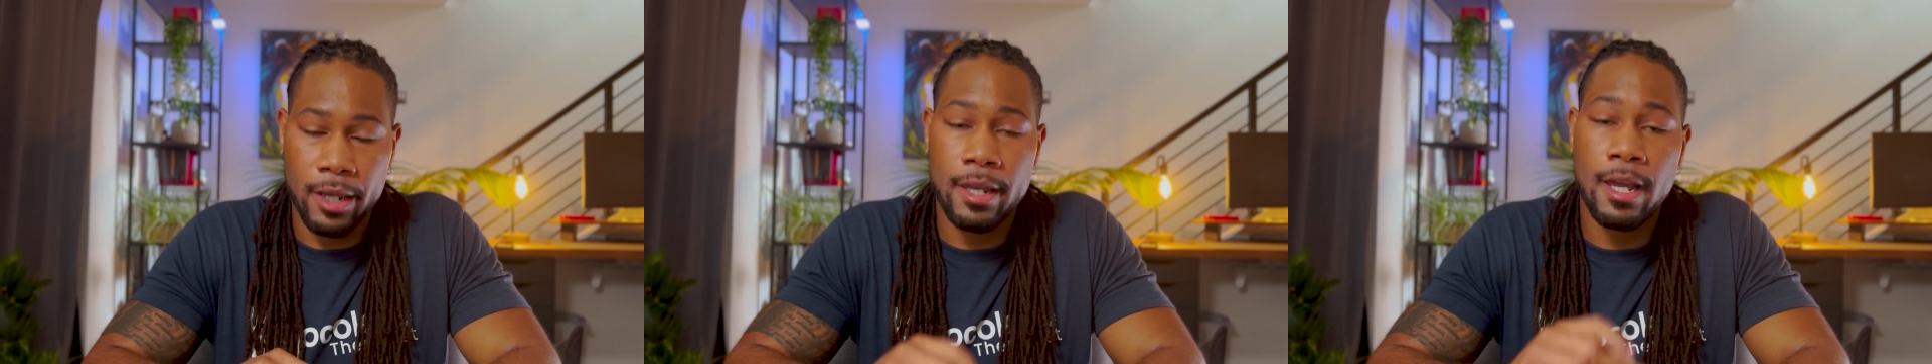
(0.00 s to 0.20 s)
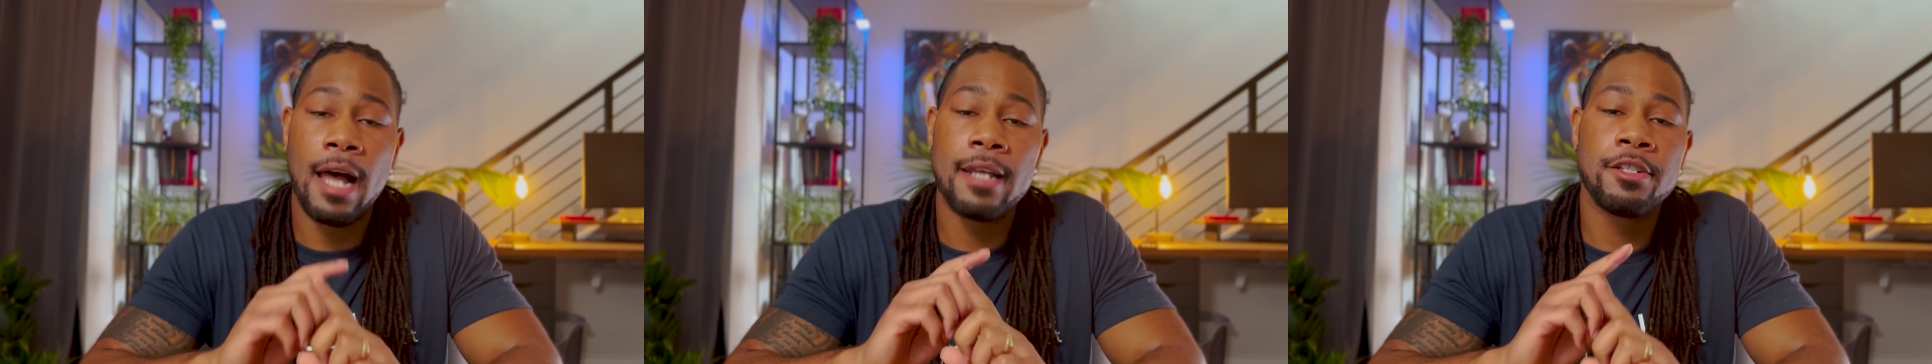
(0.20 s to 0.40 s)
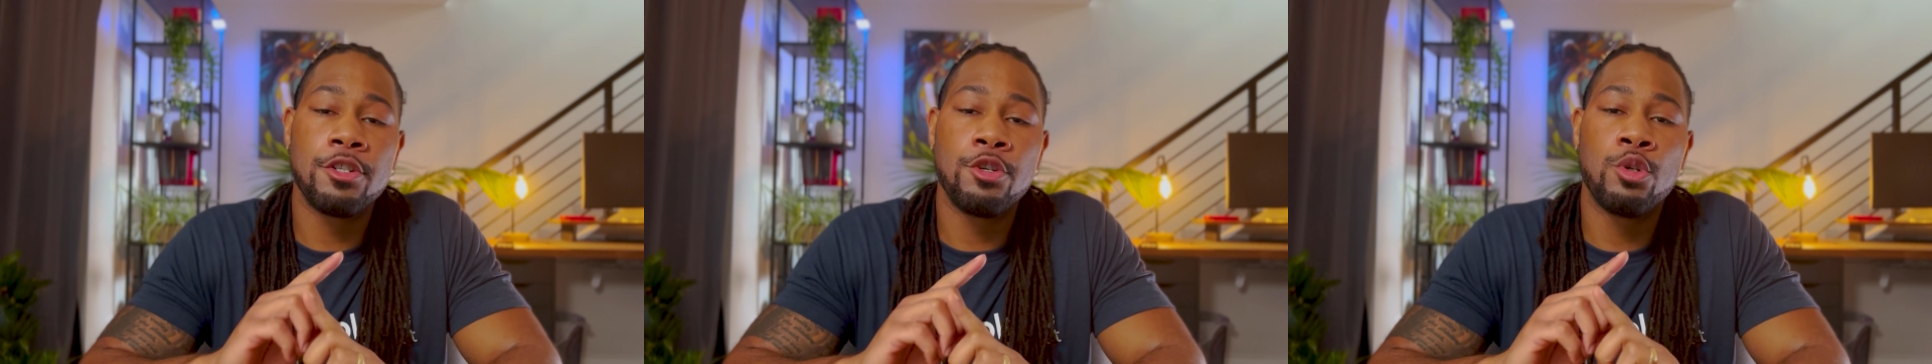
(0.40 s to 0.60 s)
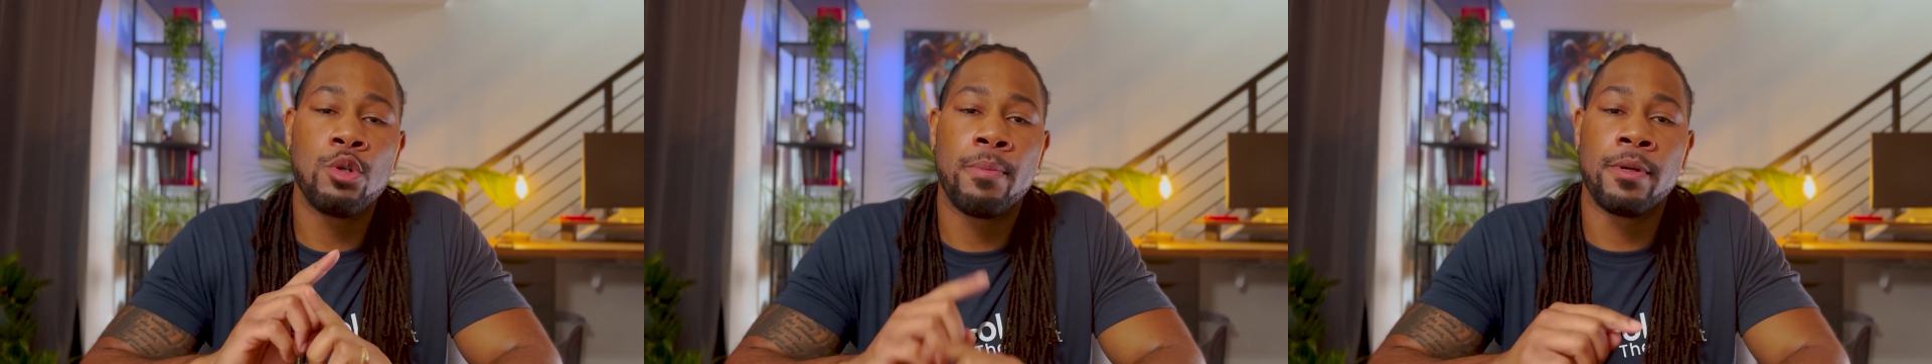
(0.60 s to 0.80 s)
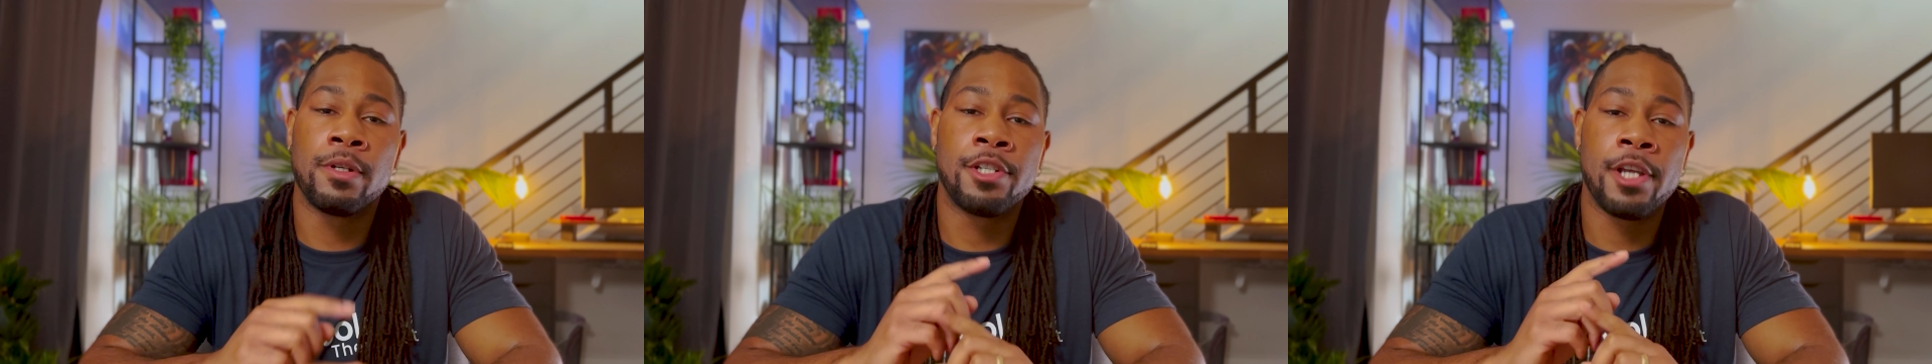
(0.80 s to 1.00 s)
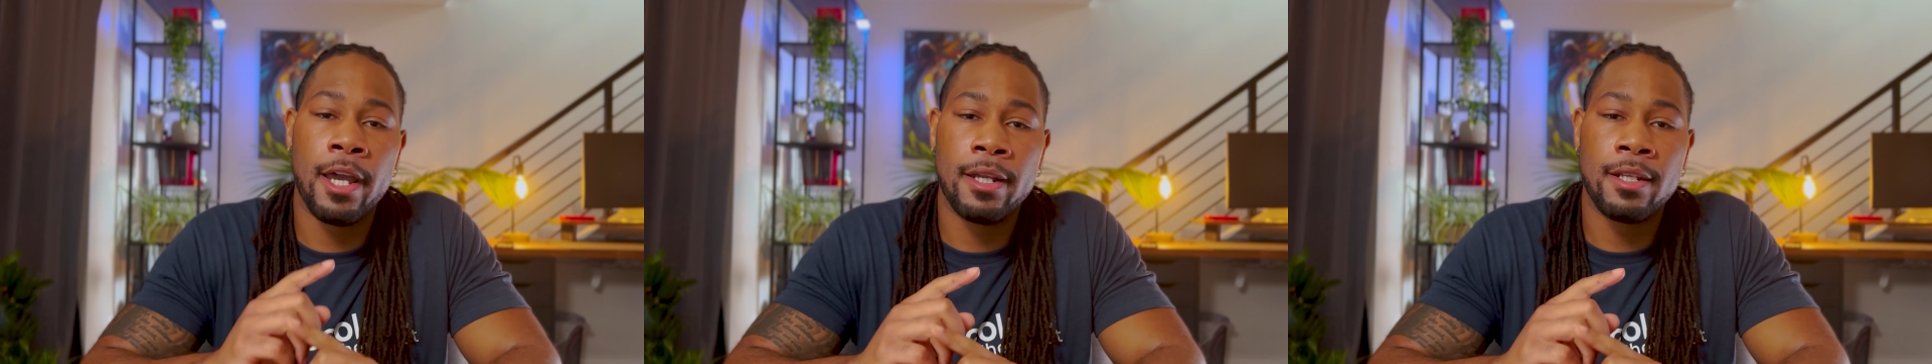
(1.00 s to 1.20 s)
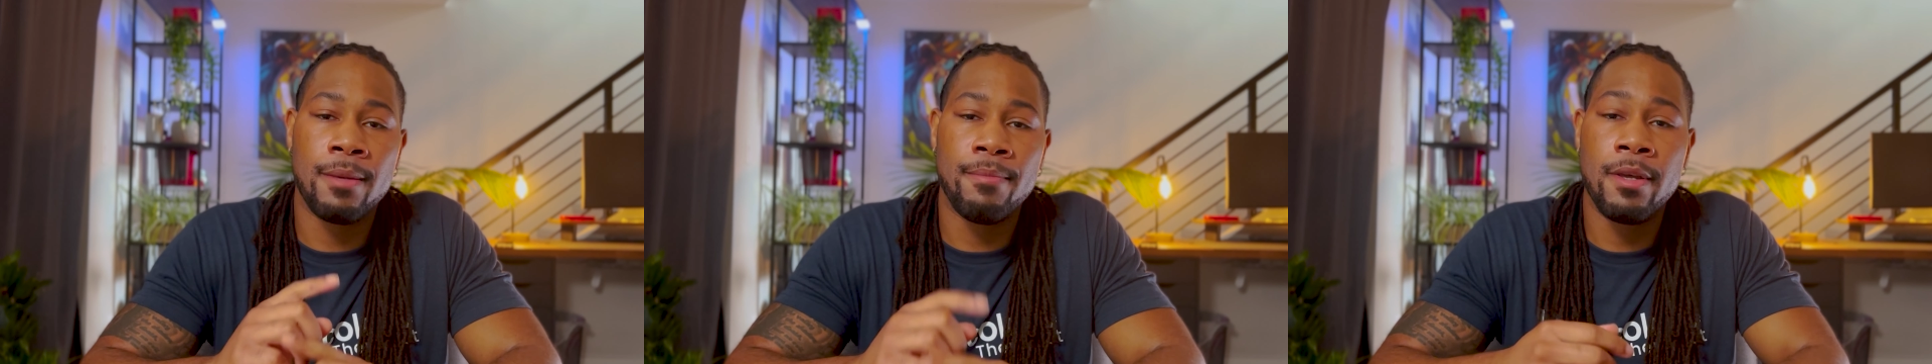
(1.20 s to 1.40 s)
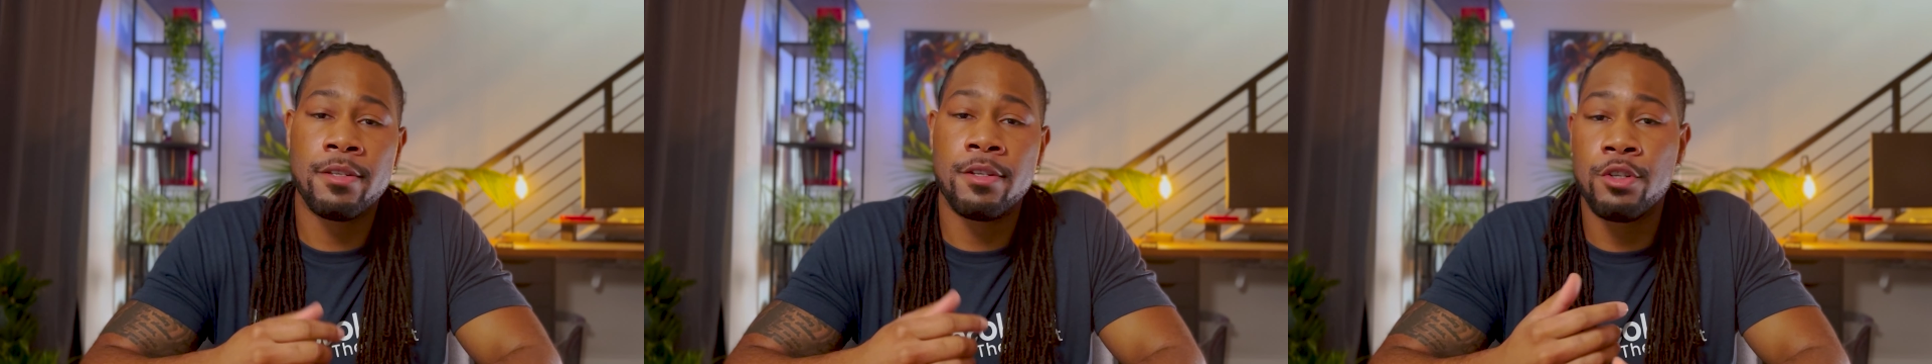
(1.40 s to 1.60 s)
It causes you to project and
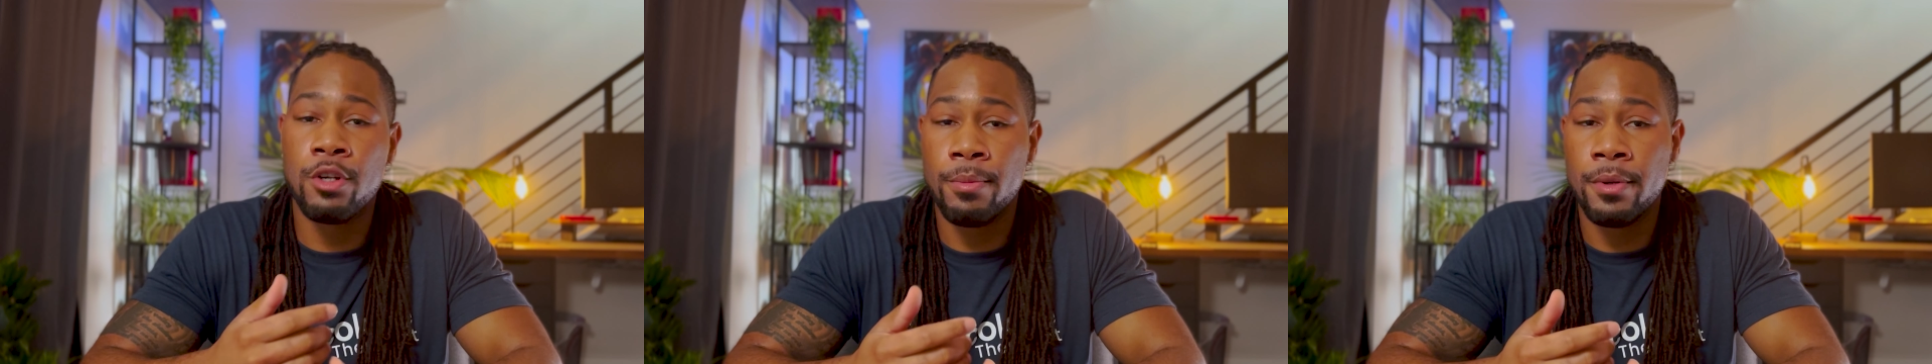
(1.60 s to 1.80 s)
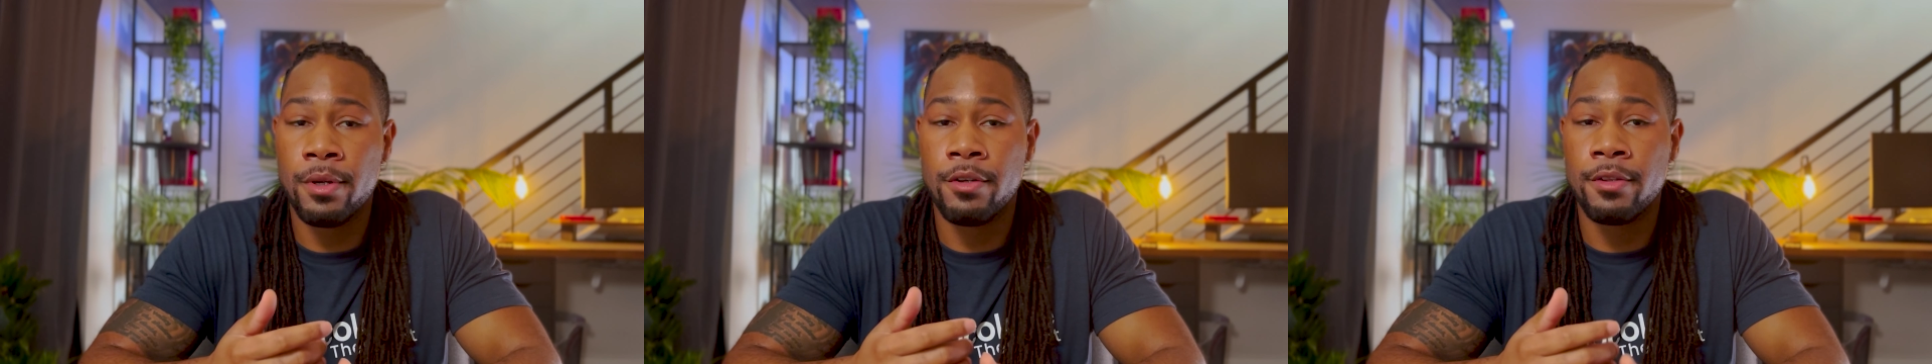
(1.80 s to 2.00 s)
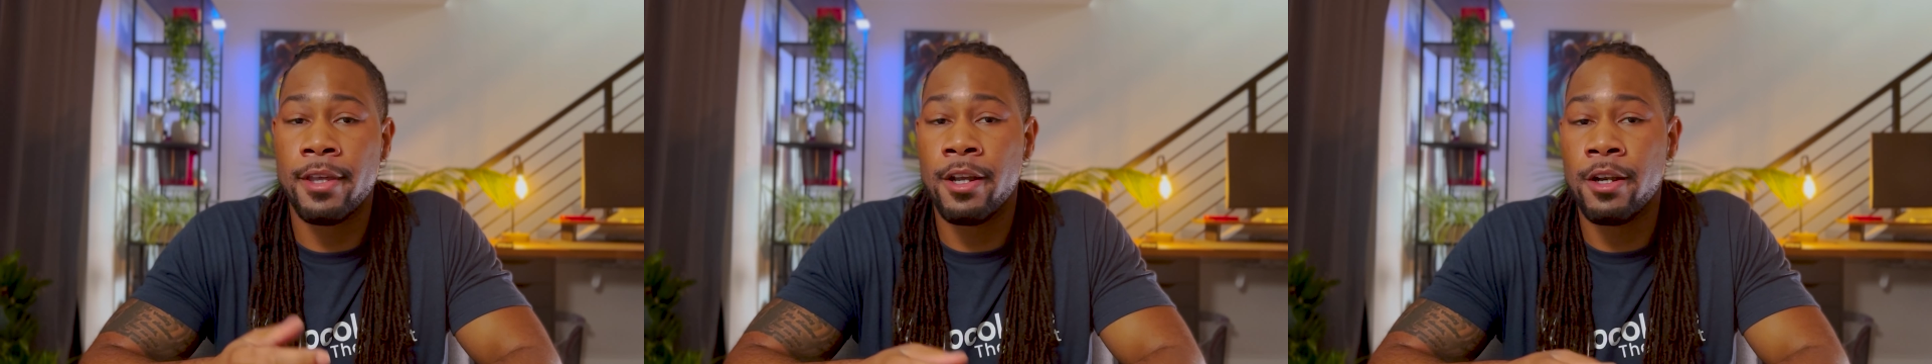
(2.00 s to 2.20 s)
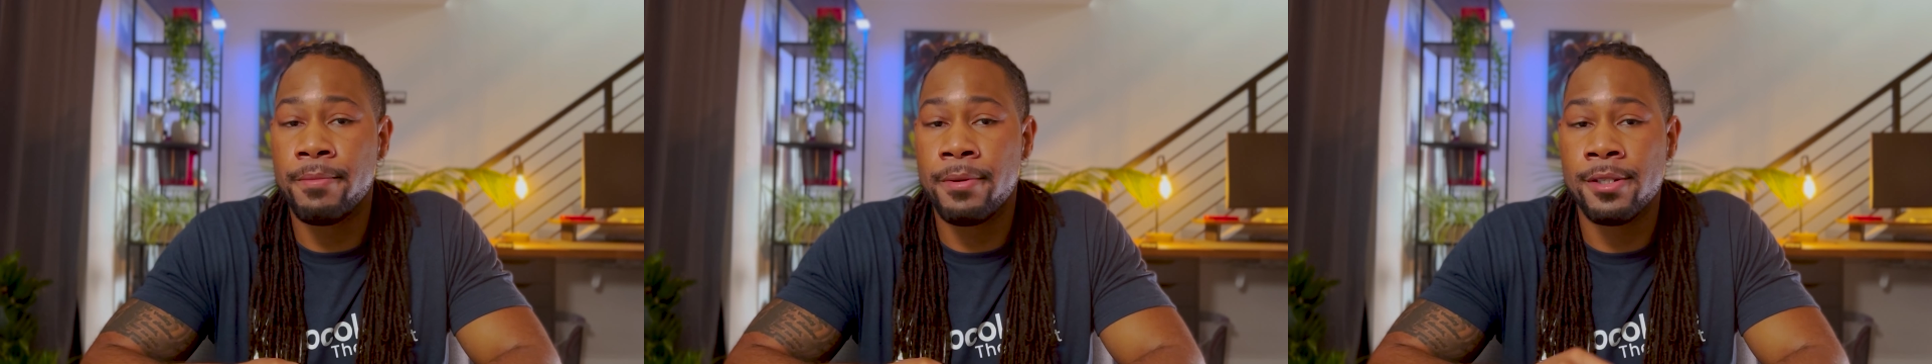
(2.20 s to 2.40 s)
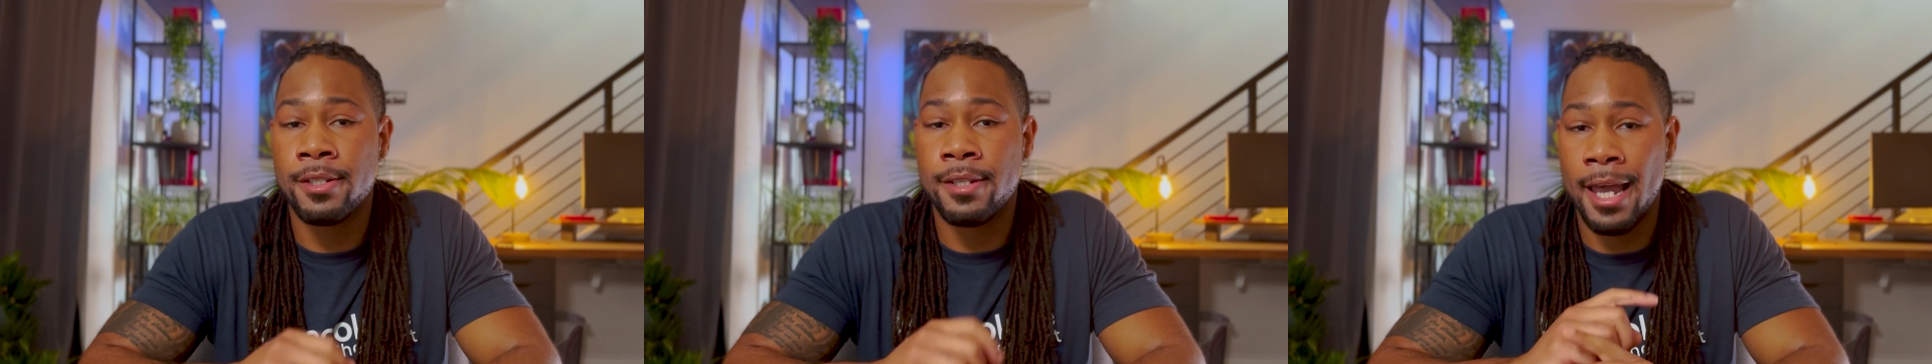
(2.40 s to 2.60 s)
misinterpret your therapist's